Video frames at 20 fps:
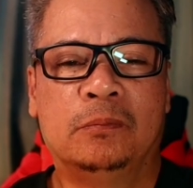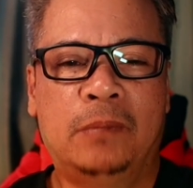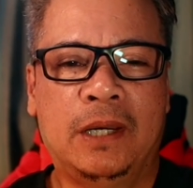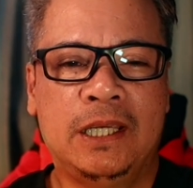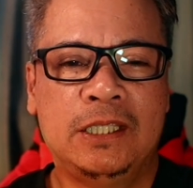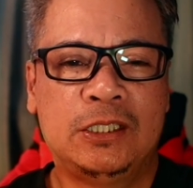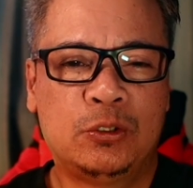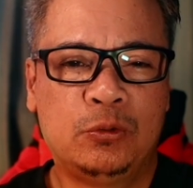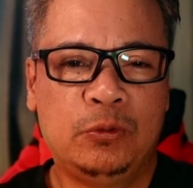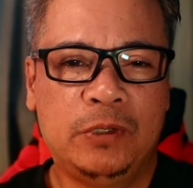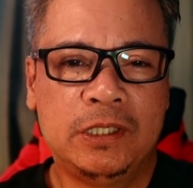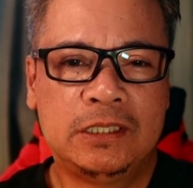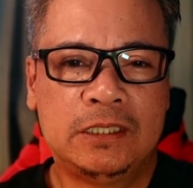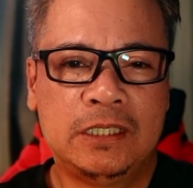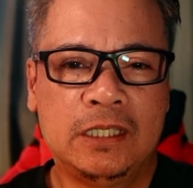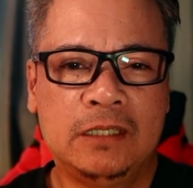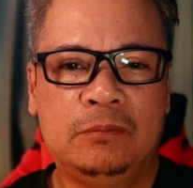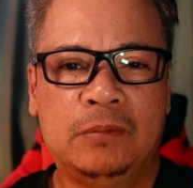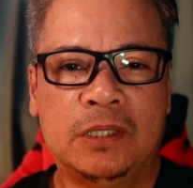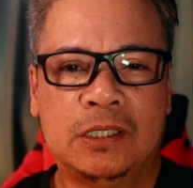By
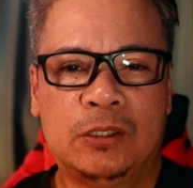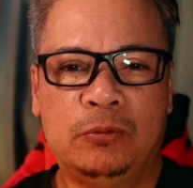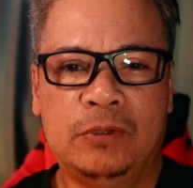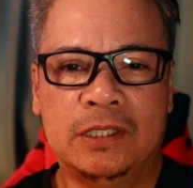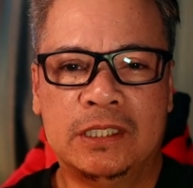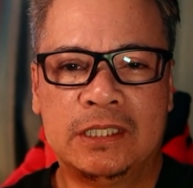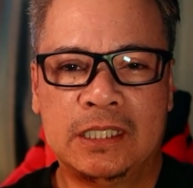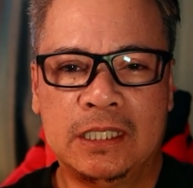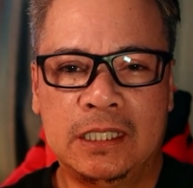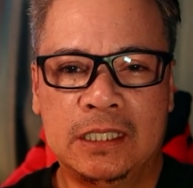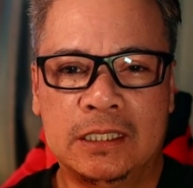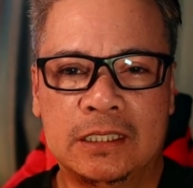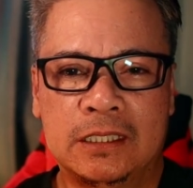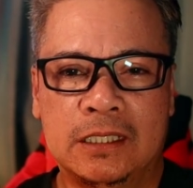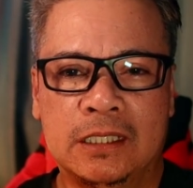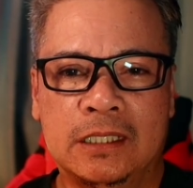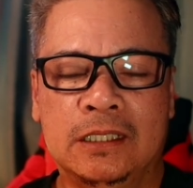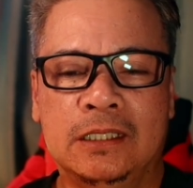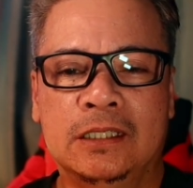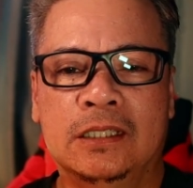switching between
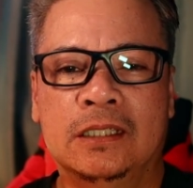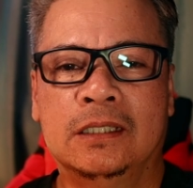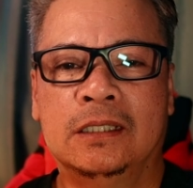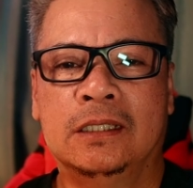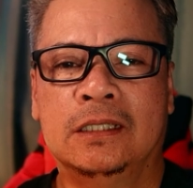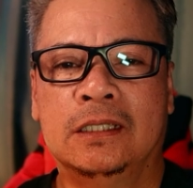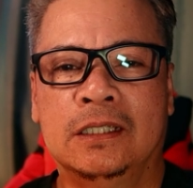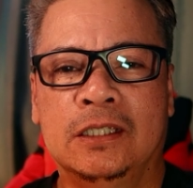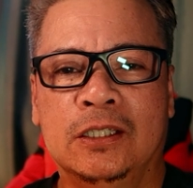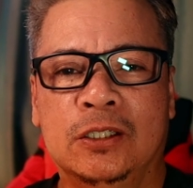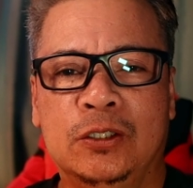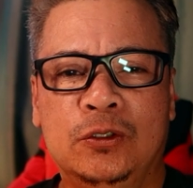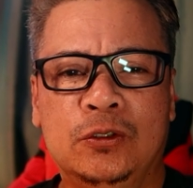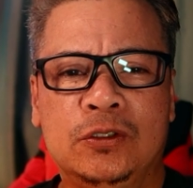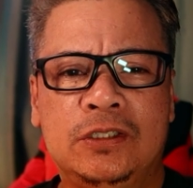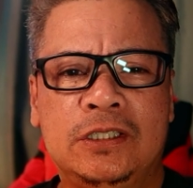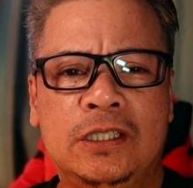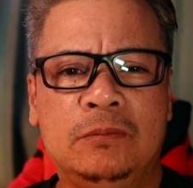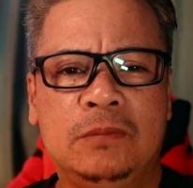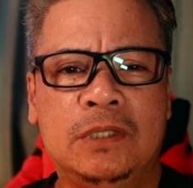scenes,
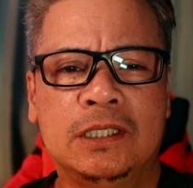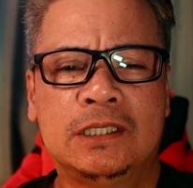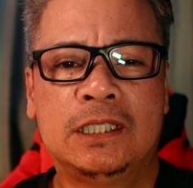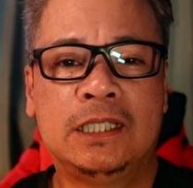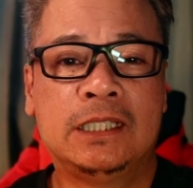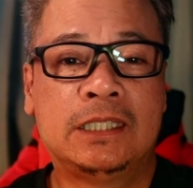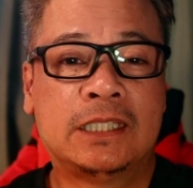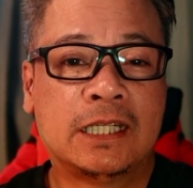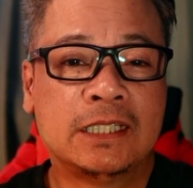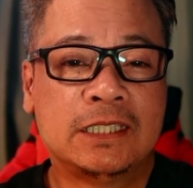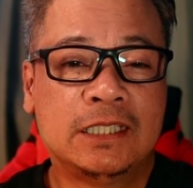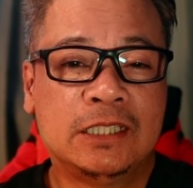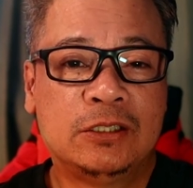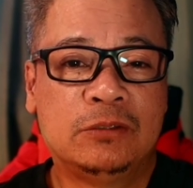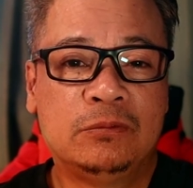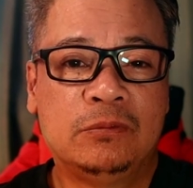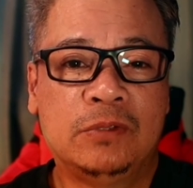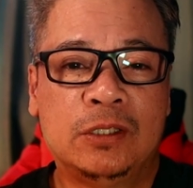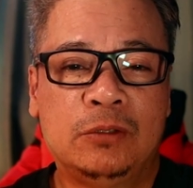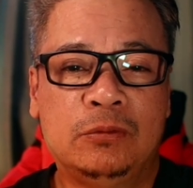you seamlessly
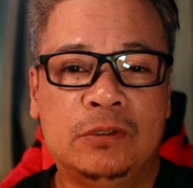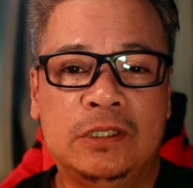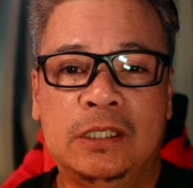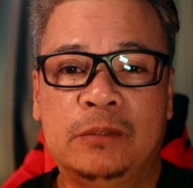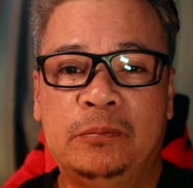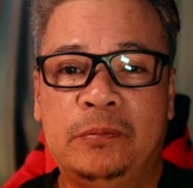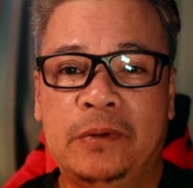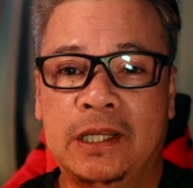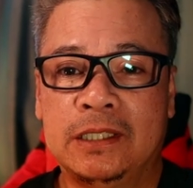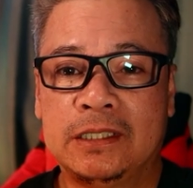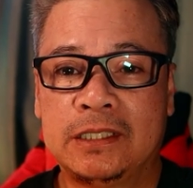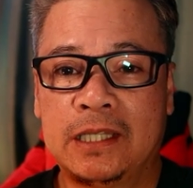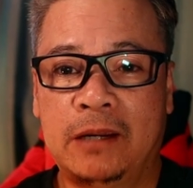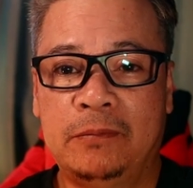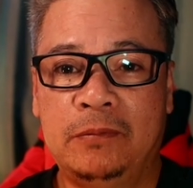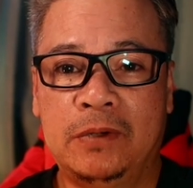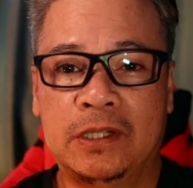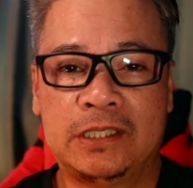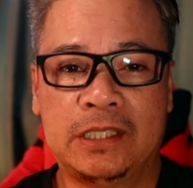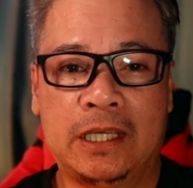transition between different
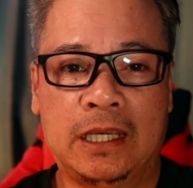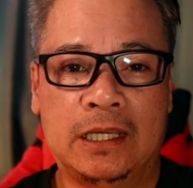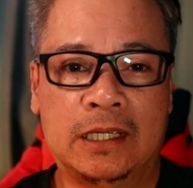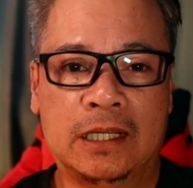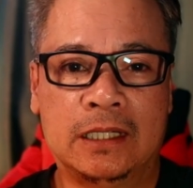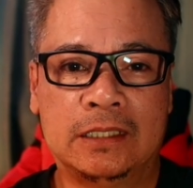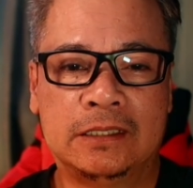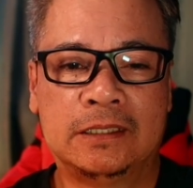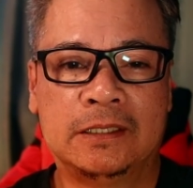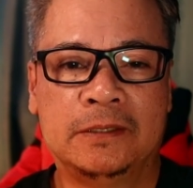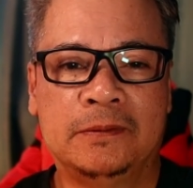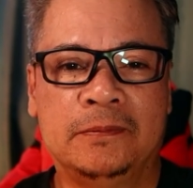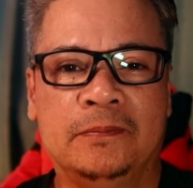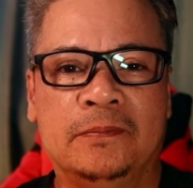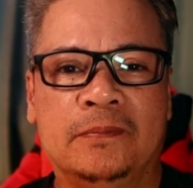camera angles.